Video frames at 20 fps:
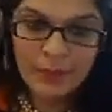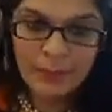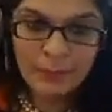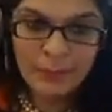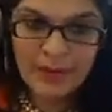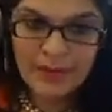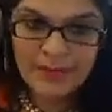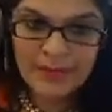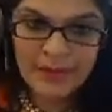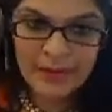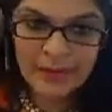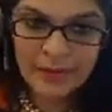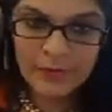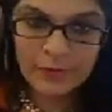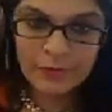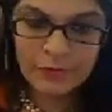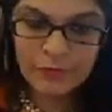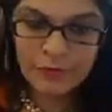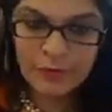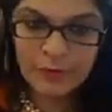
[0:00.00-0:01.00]
basically
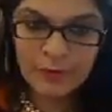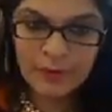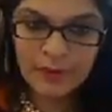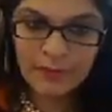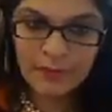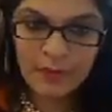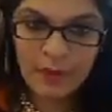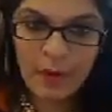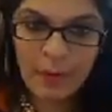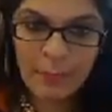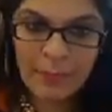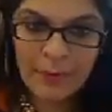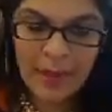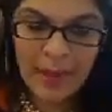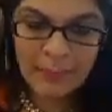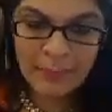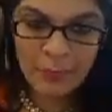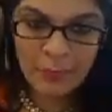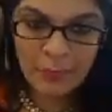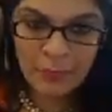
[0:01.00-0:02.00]
you should look at the
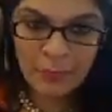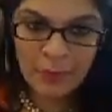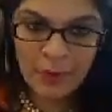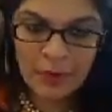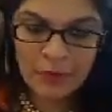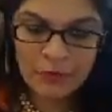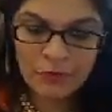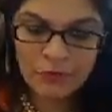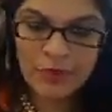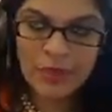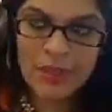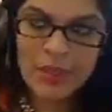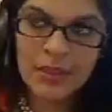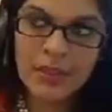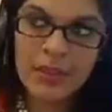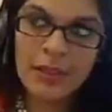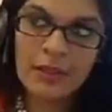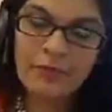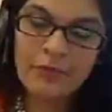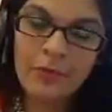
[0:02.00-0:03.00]
commonapp.org
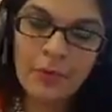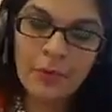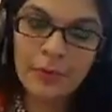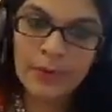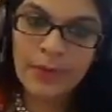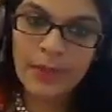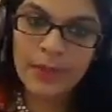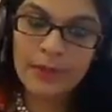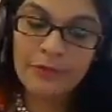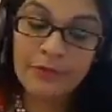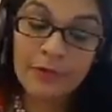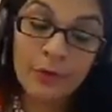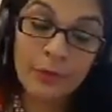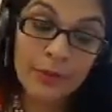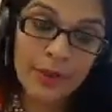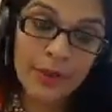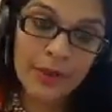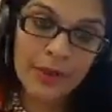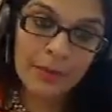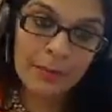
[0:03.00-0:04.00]
if you're
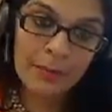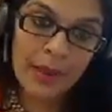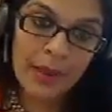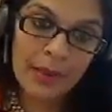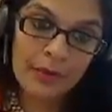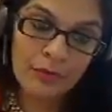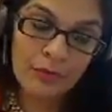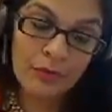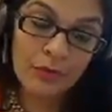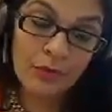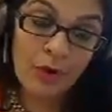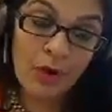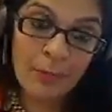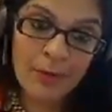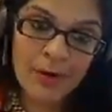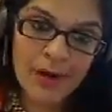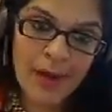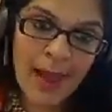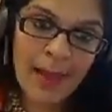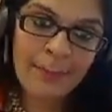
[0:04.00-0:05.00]
looking at applying through the
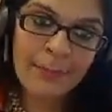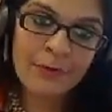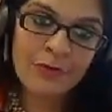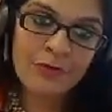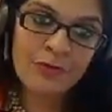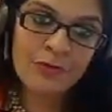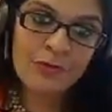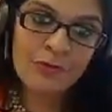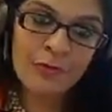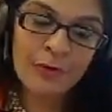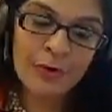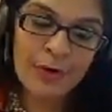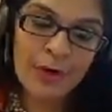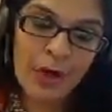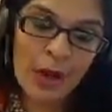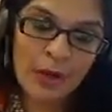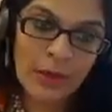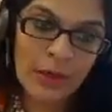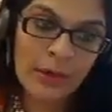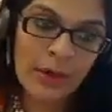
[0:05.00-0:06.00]
Common App for an
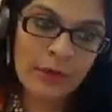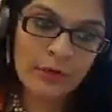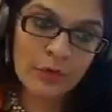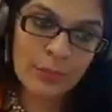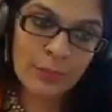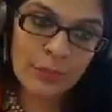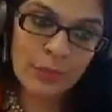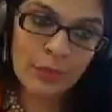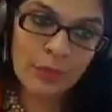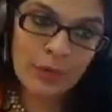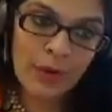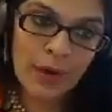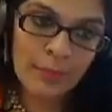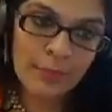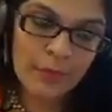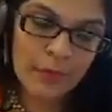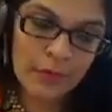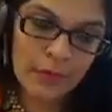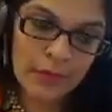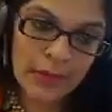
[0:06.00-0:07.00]
undergraduate
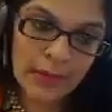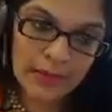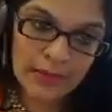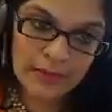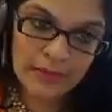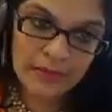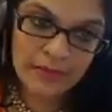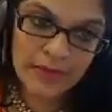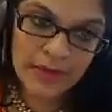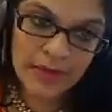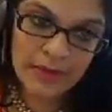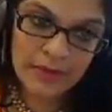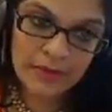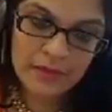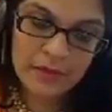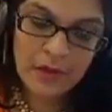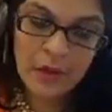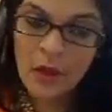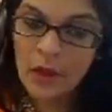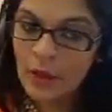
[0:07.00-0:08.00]
program in the United
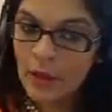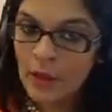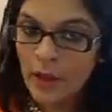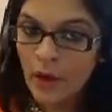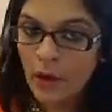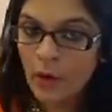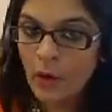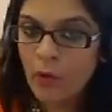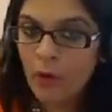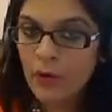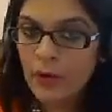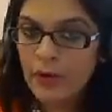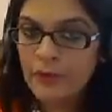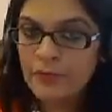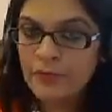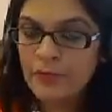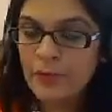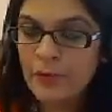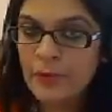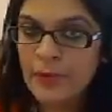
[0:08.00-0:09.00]
States, or
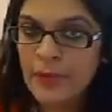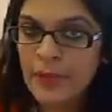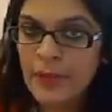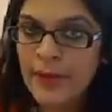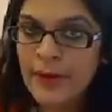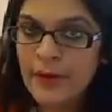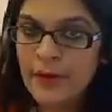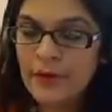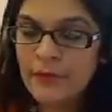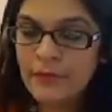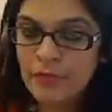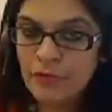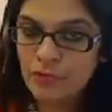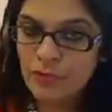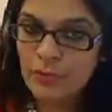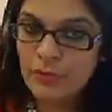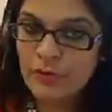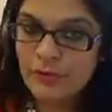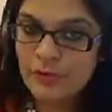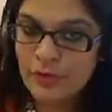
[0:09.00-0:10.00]
if you're looking at
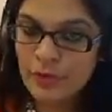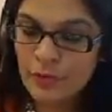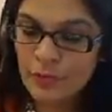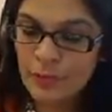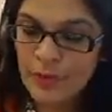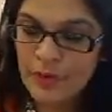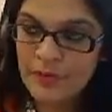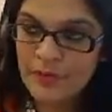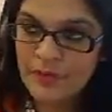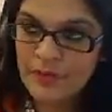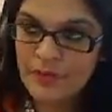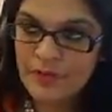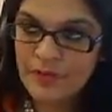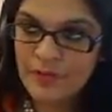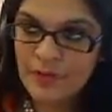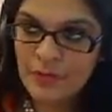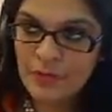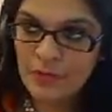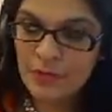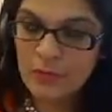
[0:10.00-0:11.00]
individual
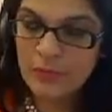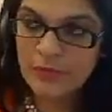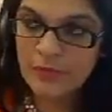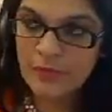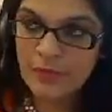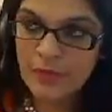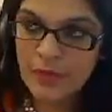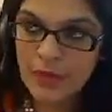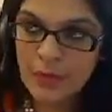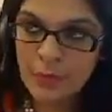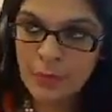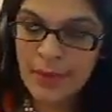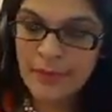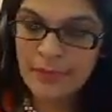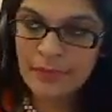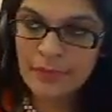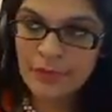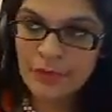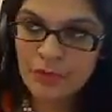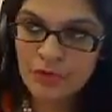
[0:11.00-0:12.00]
universities and schools in the
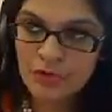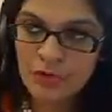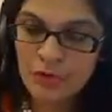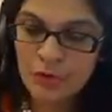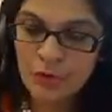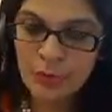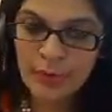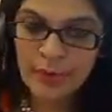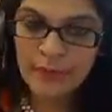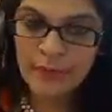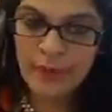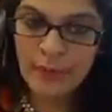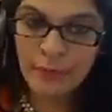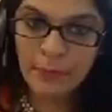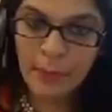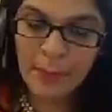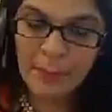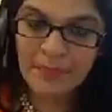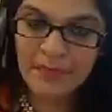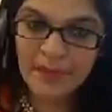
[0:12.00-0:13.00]
US, you should look at their
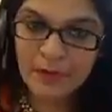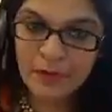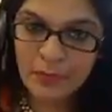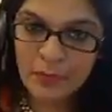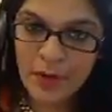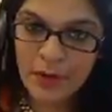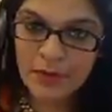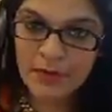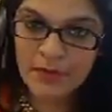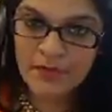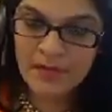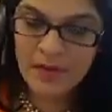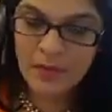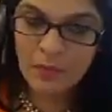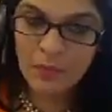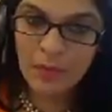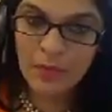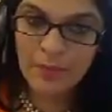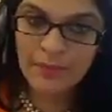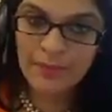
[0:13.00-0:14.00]
website to
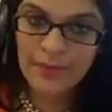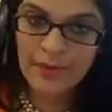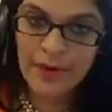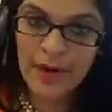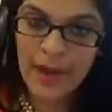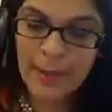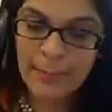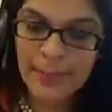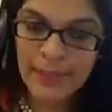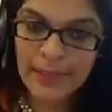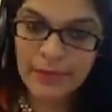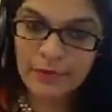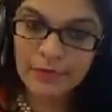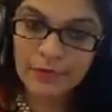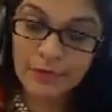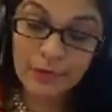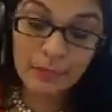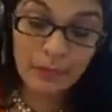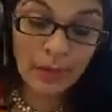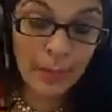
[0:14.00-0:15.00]
understand what their
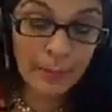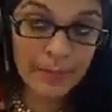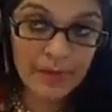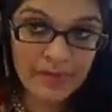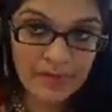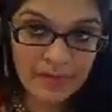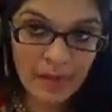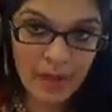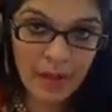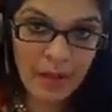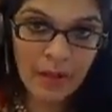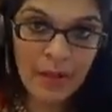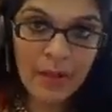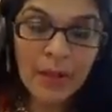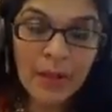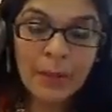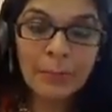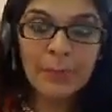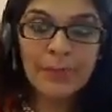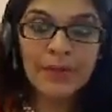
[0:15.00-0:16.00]
application requirements are.
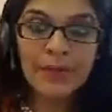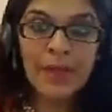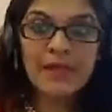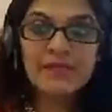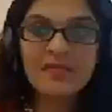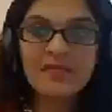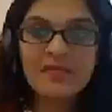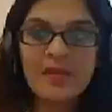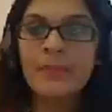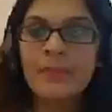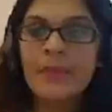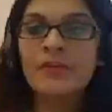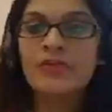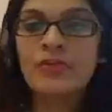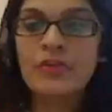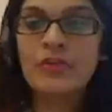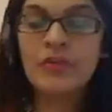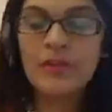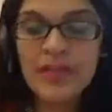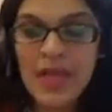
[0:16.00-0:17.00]
But as I
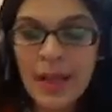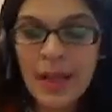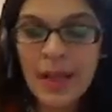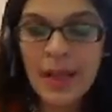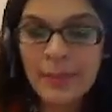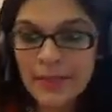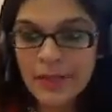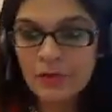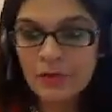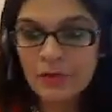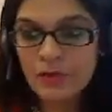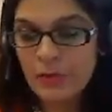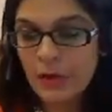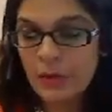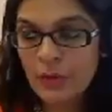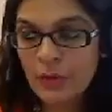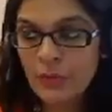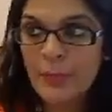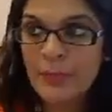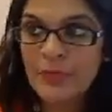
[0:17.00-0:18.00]
mentioned, the application
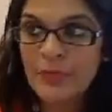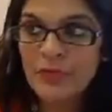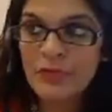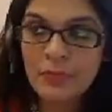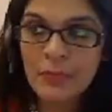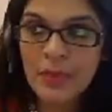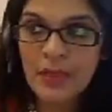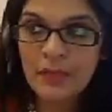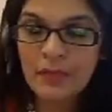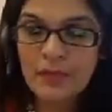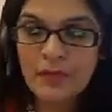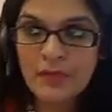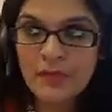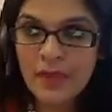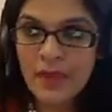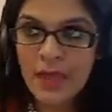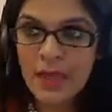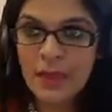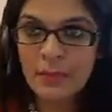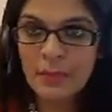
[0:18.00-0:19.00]
requirements remain the
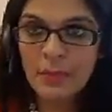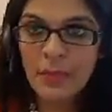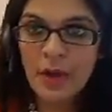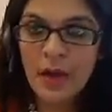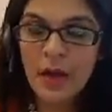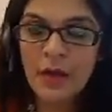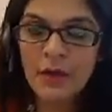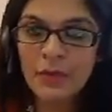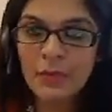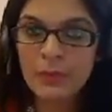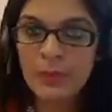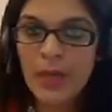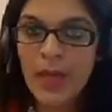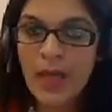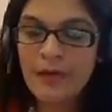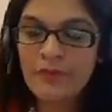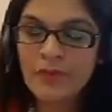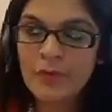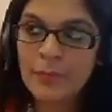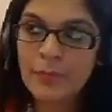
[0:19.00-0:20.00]
same. You will
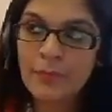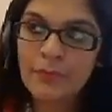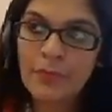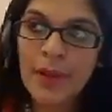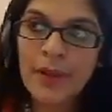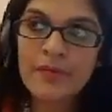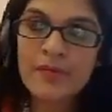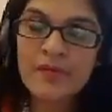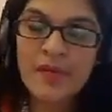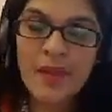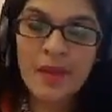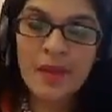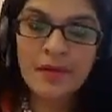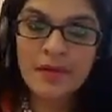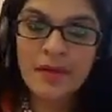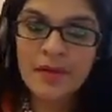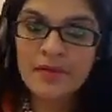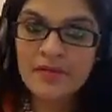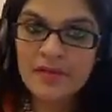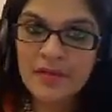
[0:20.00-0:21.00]
have to provide
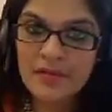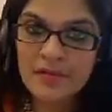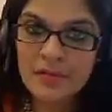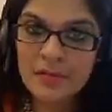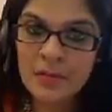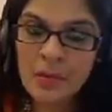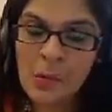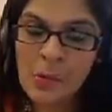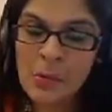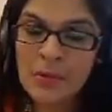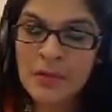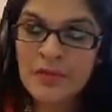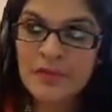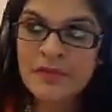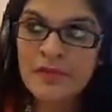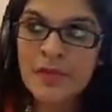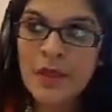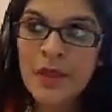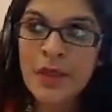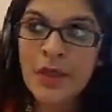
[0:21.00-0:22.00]
standardized test
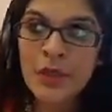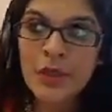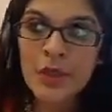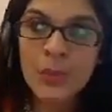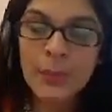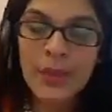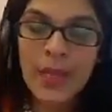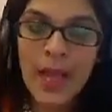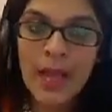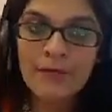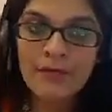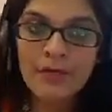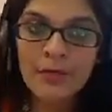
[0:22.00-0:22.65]
scores. You will have